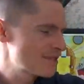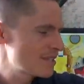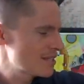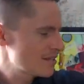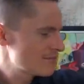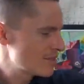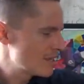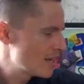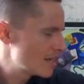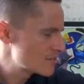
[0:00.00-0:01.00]
the
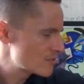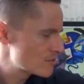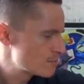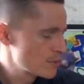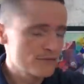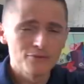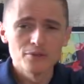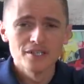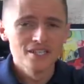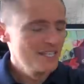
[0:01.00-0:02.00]
lugs, those beautiful